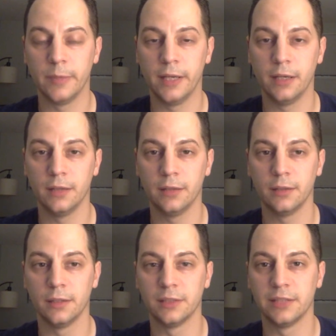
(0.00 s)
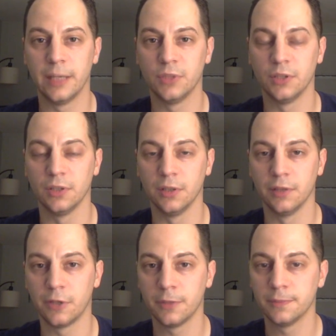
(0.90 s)
made it an attempt to
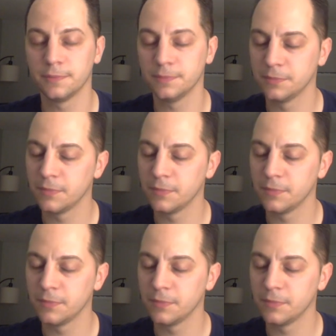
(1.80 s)
deliver,